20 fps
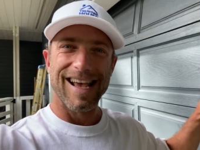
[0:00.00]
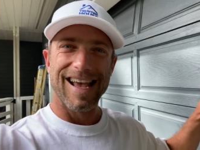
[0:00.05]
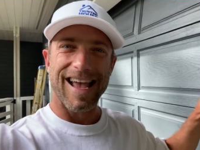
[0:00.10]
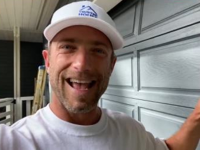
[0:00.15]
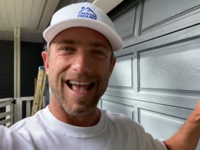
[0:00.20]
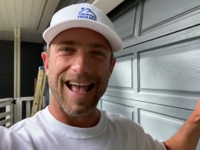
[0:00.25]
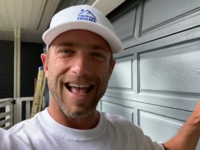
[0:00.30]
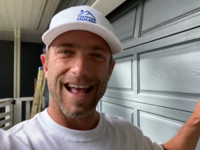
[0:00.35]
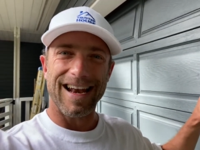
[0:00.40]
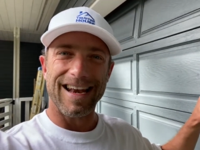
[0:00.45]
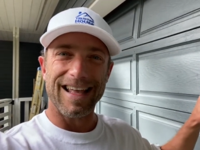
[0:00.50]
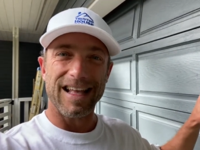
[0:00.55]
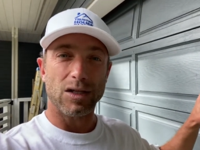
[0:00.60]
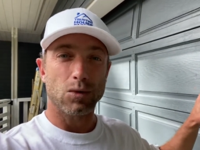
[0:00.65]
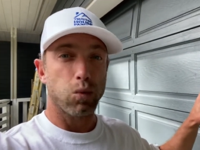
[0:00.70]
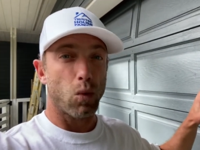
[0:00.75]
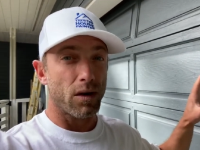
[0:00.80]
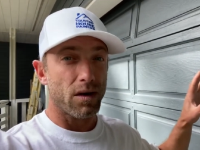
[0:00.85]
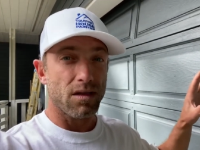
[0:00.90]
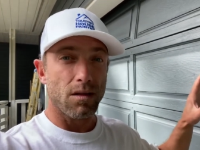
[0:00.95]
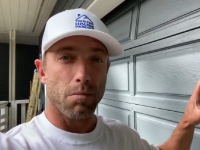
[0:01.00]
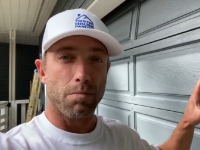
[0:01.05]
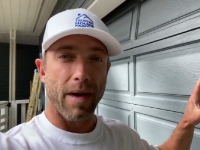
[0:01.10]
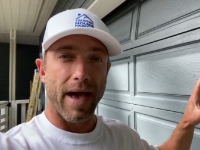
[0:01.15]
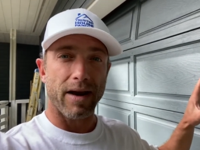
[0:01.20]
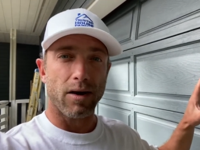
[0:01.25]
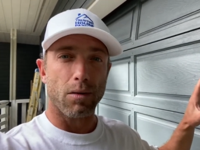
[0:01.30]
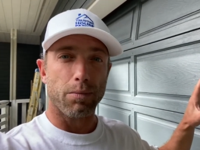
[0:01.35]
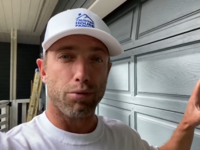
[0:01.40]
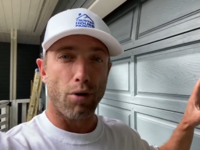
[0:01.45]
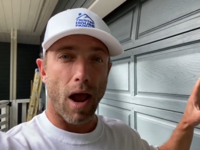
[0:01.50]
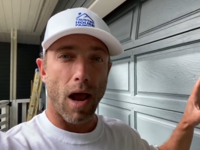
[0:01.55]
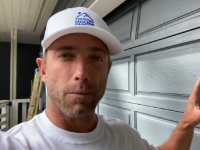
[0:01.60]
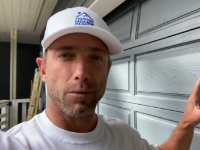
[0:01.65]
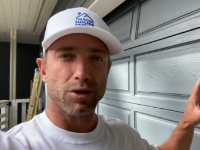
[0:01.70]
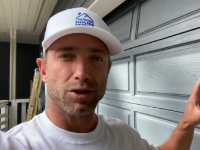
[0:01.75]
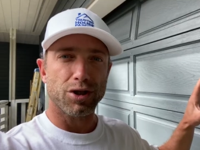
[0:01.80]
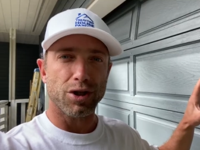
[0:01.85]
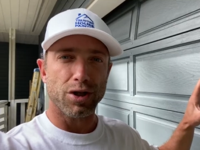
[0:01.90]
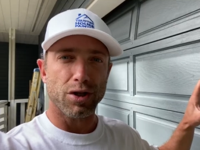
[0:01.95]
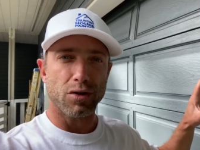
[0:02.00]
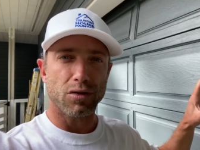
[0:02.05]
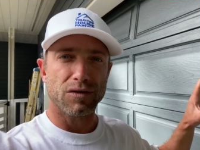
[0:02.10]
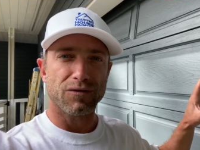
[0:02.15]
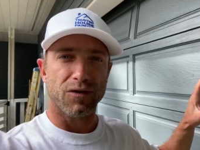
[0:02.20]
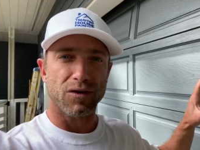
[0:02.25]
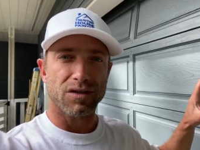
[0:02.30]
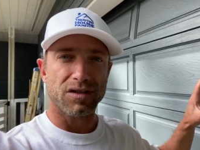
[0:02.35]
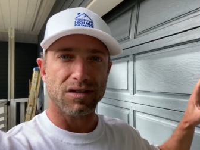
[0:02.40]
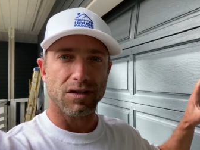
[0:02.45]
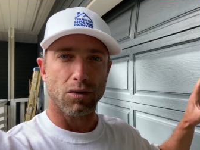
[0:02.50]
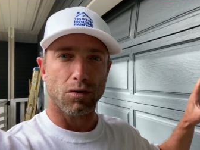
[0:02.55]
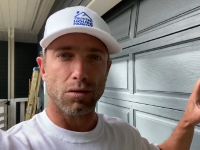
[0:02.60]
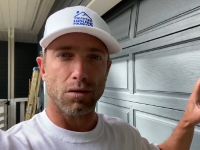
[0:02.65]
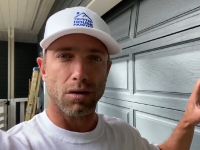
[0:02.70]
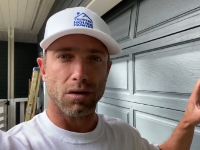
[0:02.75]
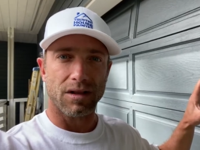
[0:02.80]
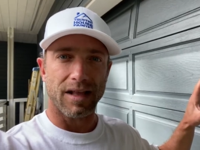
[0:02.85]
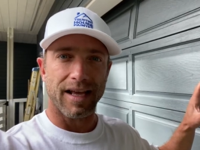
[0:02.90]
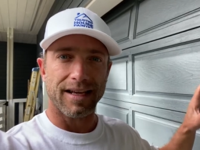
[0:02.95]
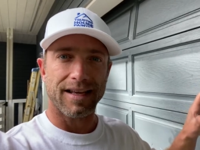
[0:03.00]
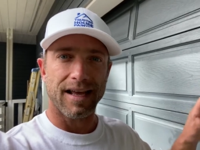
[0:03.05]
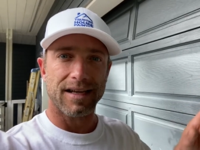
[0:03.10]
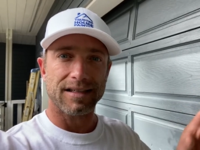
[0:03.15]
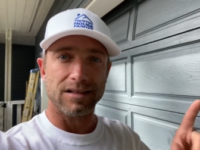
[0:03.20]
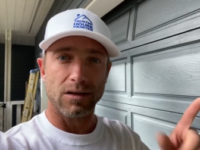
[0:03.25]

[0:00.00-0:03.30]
and it's one of the better primers to use versus an acrylic latex.